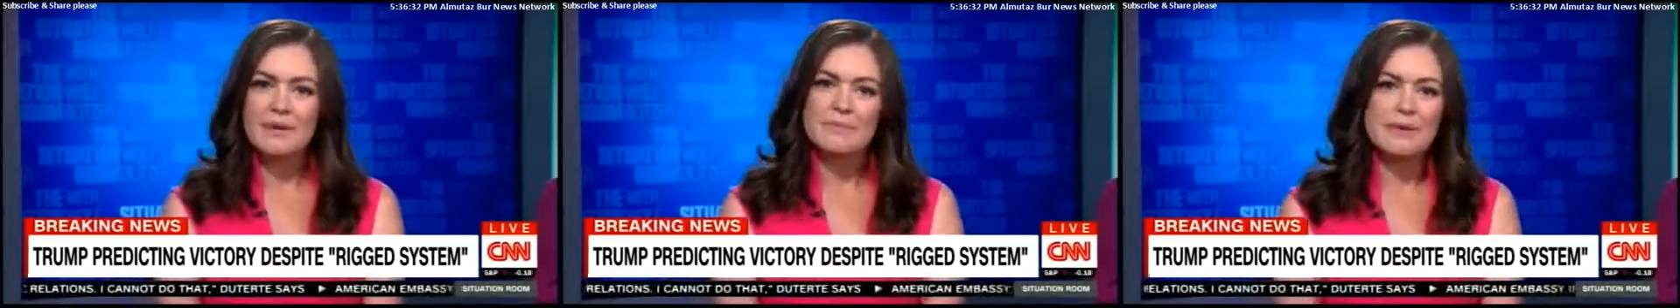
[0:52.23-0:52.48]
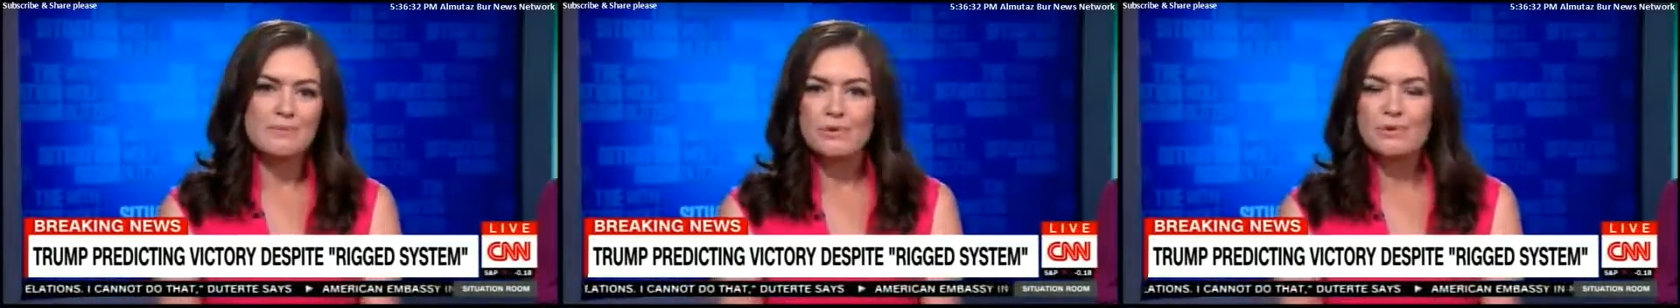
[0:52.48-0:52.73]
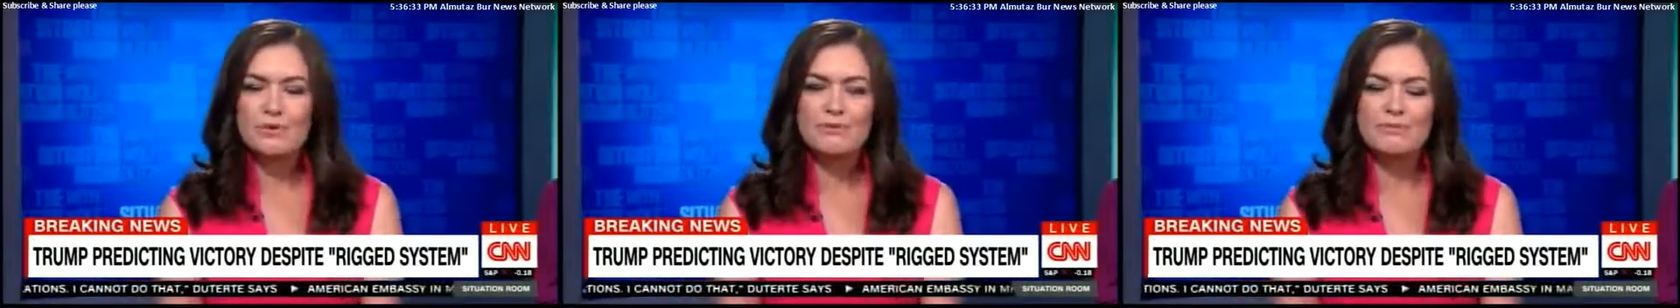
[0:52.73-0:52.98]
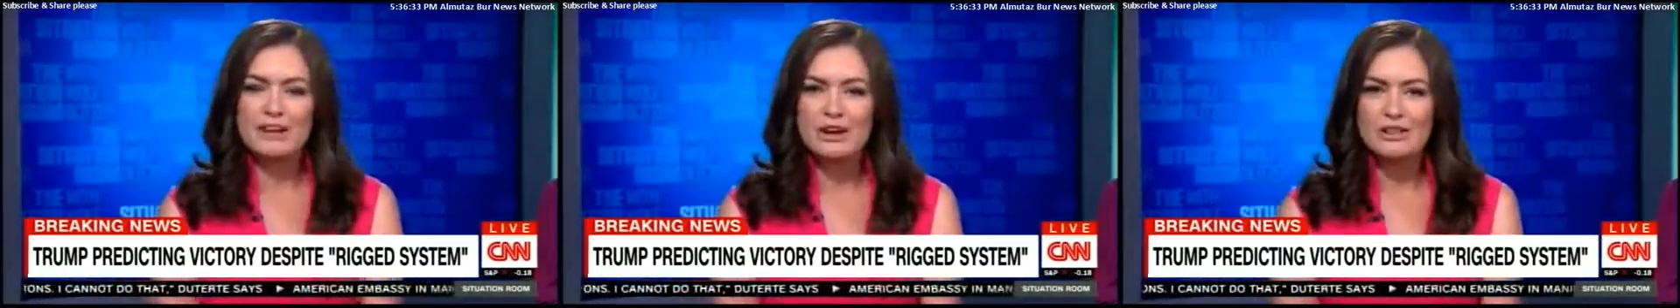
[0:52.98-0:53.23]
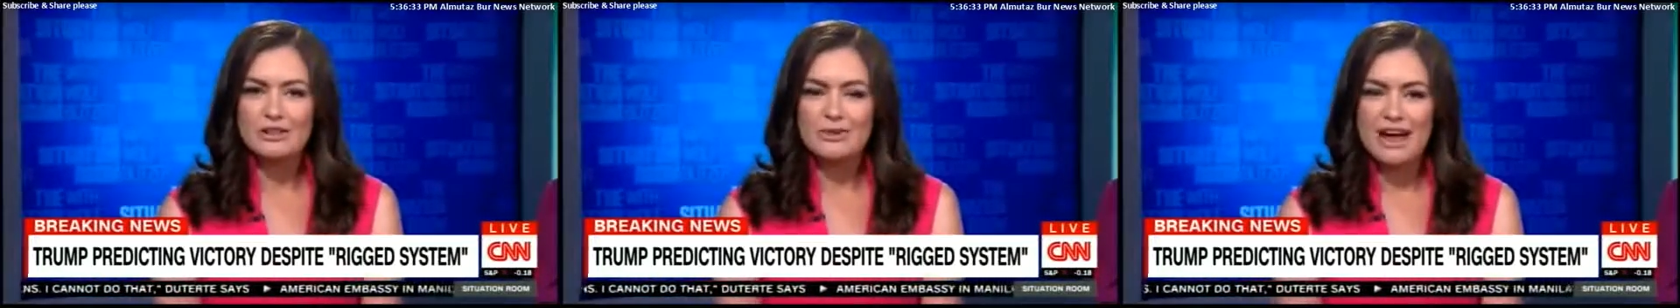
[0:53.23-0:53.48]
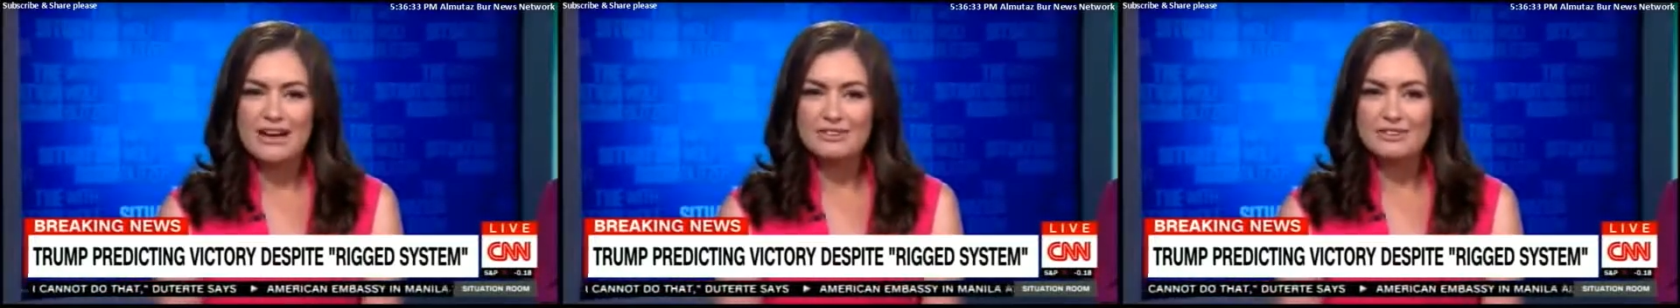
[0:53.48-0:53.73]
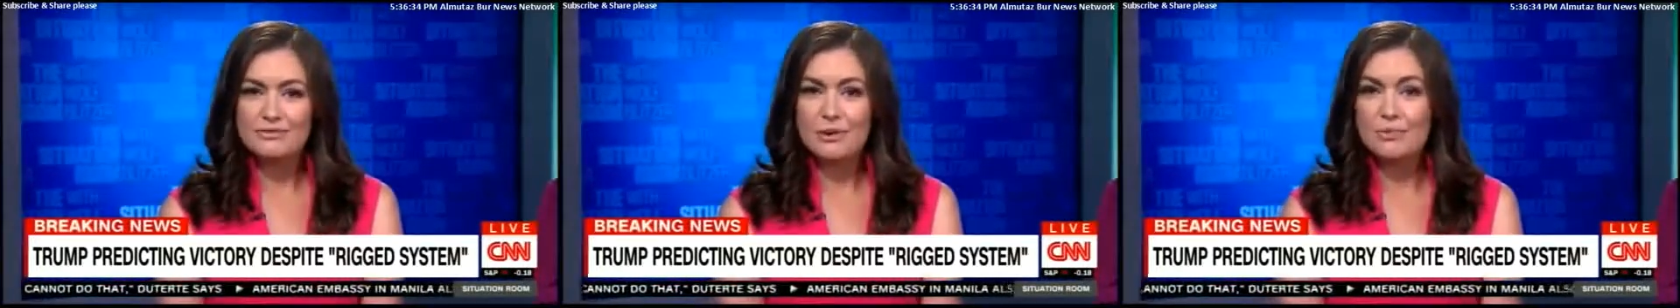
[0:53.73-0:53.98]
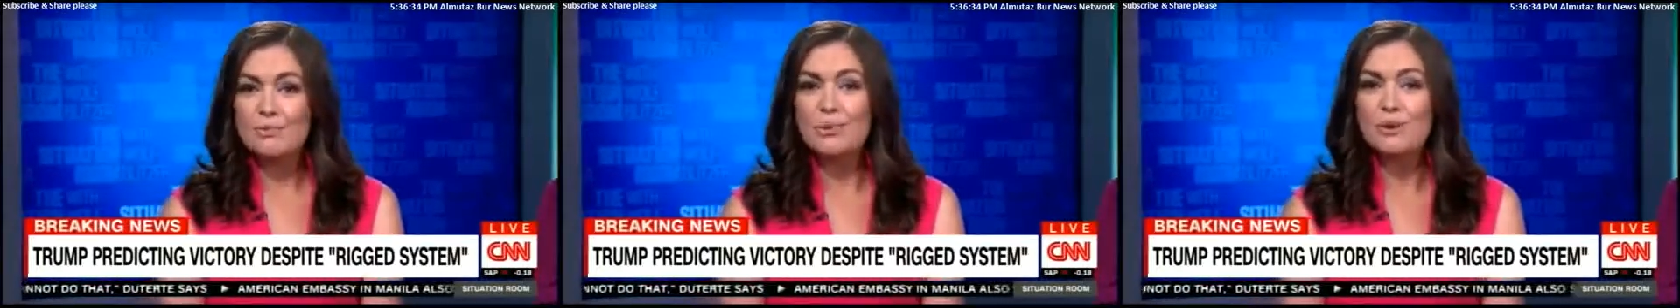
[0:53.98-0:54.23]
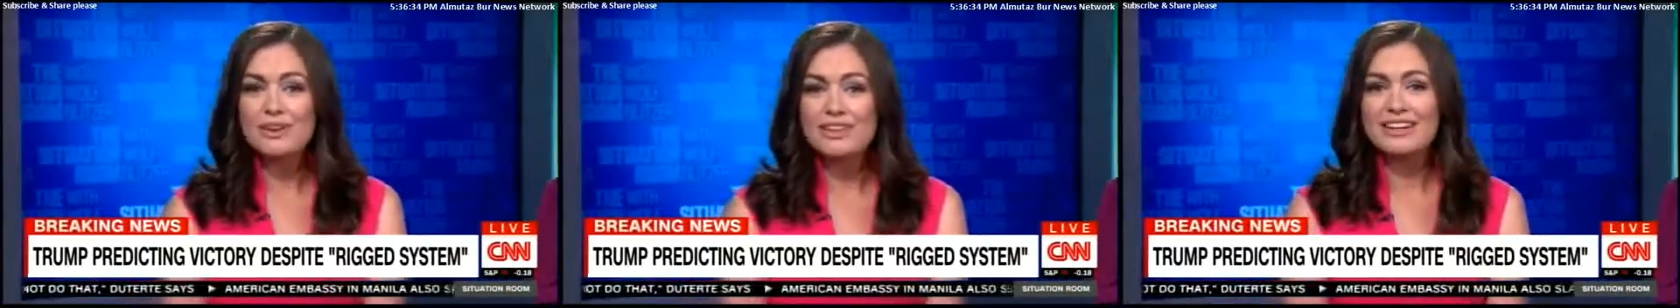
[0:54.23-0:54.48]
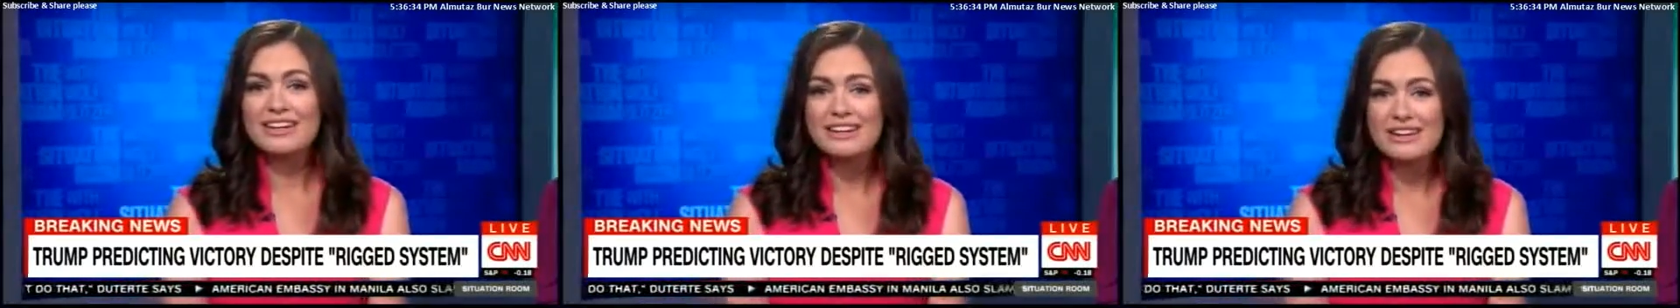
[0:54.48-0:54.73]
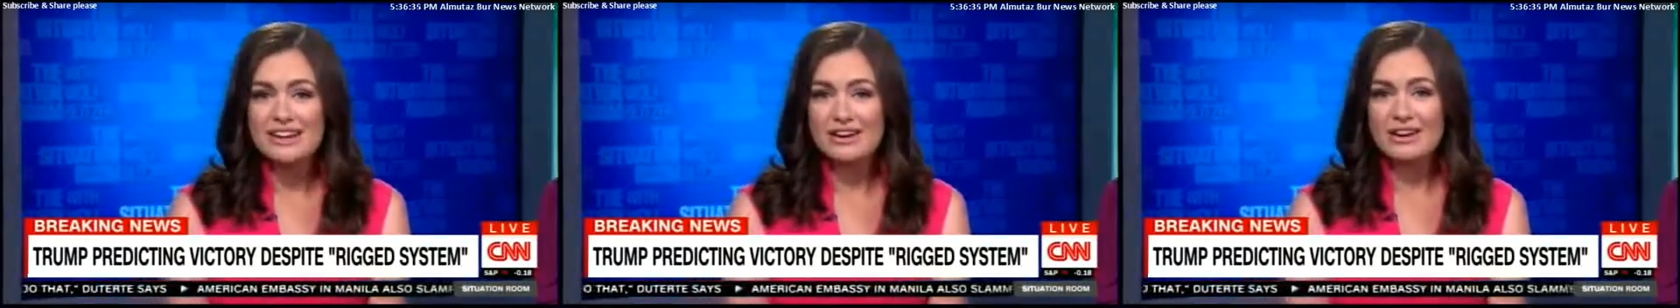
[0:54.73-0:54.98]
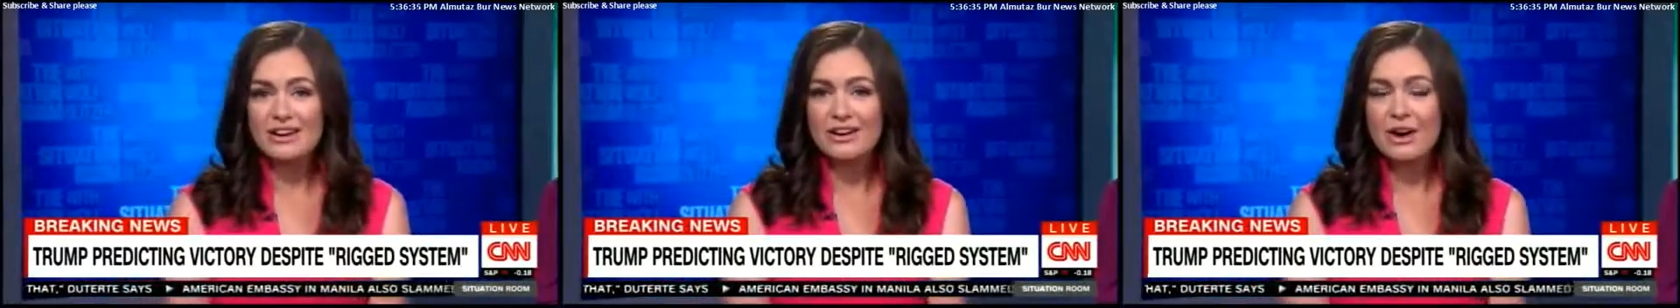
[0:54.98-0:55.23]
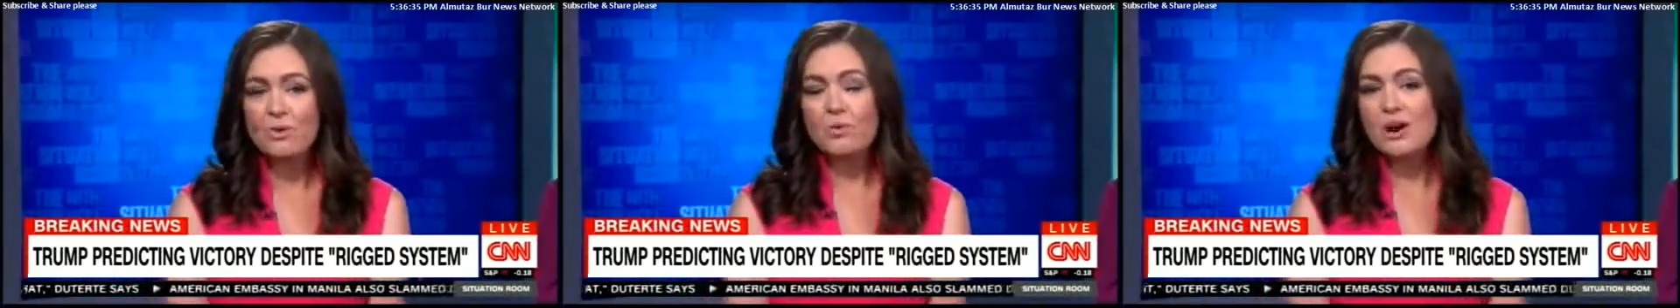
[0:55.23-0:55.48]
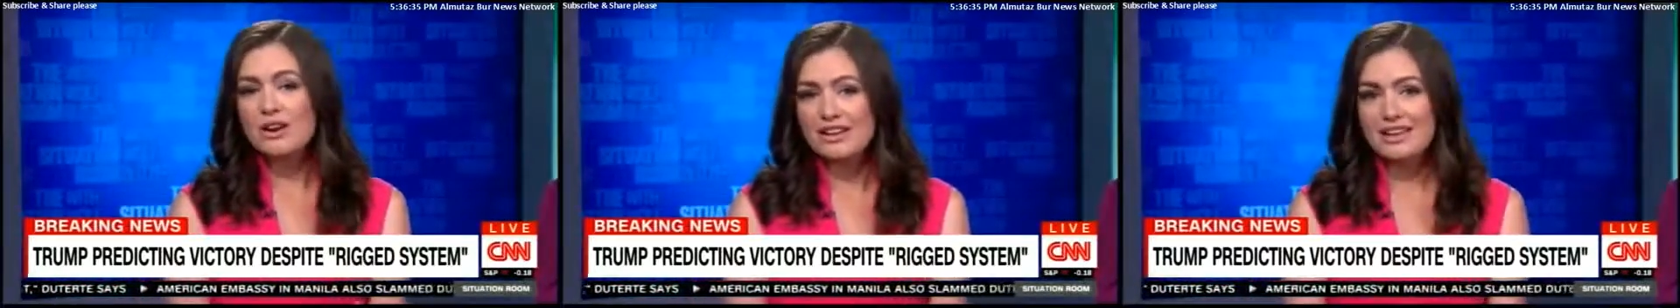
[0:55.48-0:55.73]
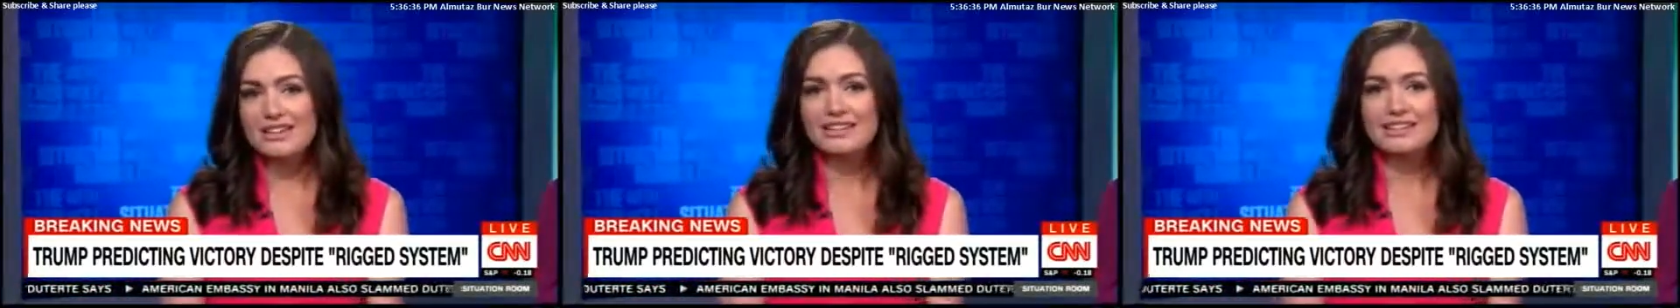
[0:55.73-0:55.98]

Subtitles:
people who have been on the ground for more than a year working in